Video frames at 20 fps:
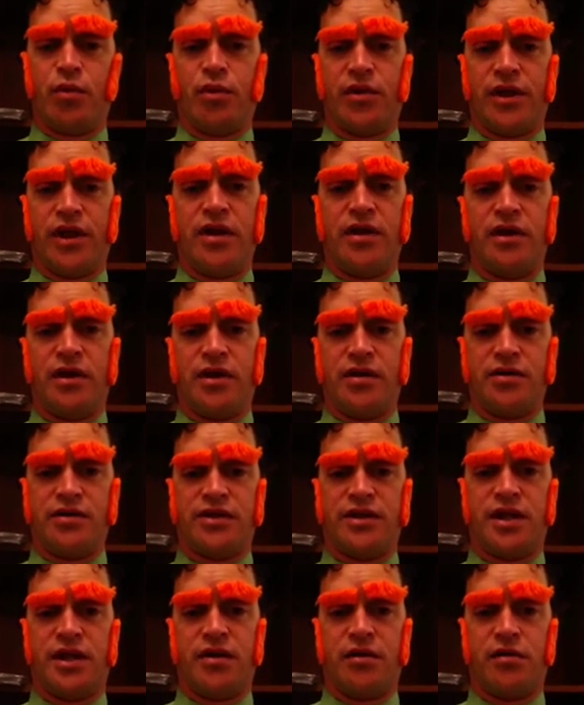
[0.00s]
where they
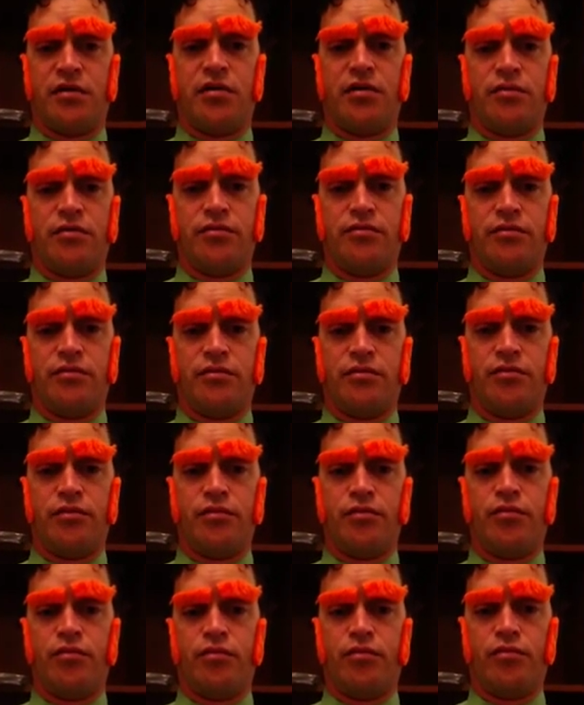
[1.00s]
understand or
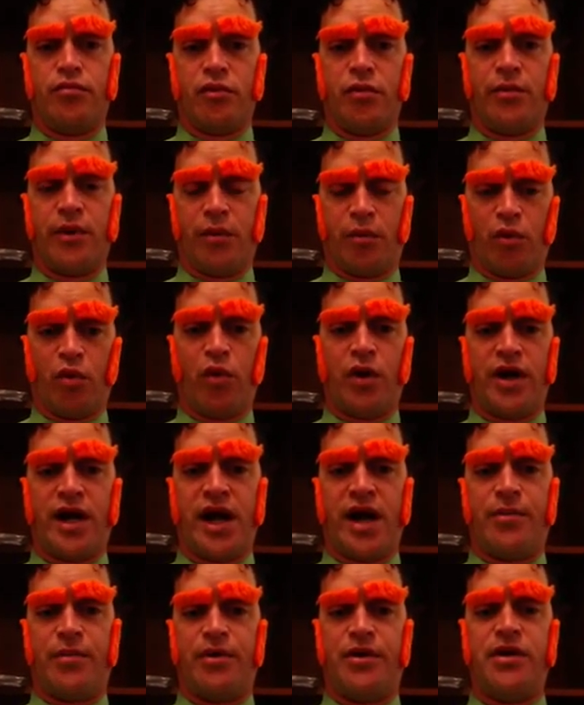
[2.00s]
remember what
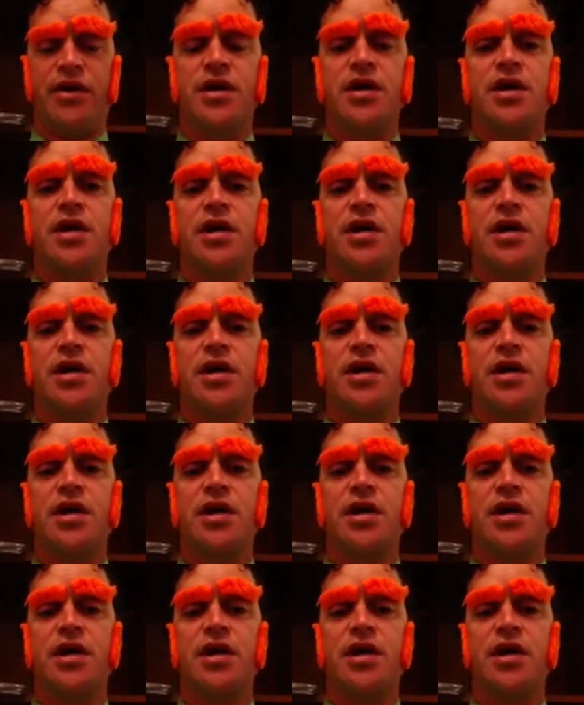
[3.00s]
happened,